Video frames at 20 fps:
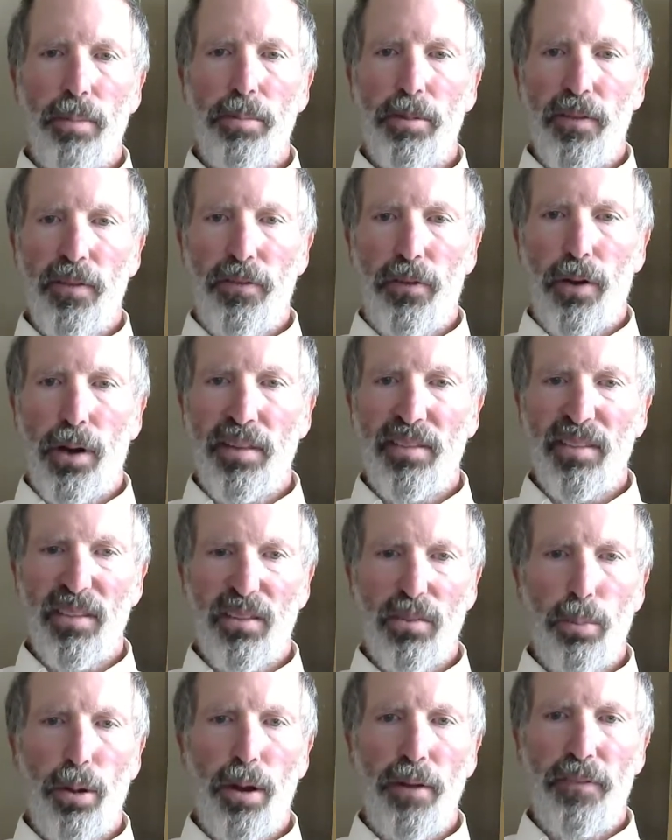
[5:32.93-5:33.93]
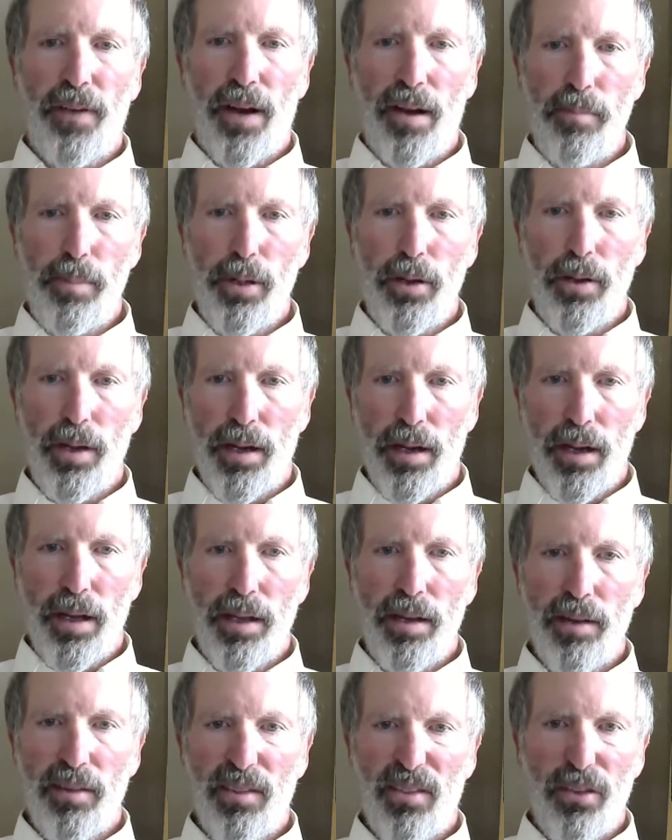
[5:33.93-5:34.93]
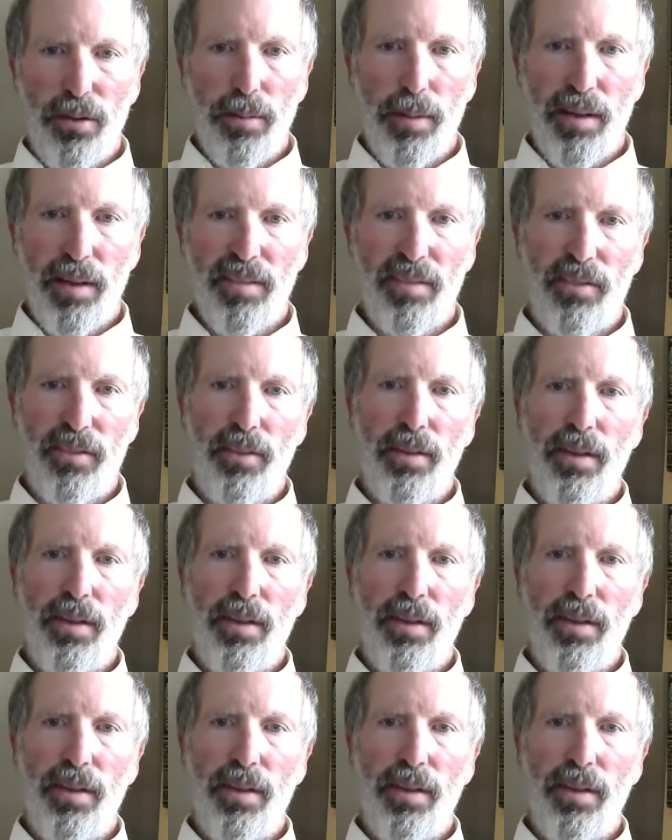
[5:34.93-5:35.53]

up to 46.5 billion light years from us,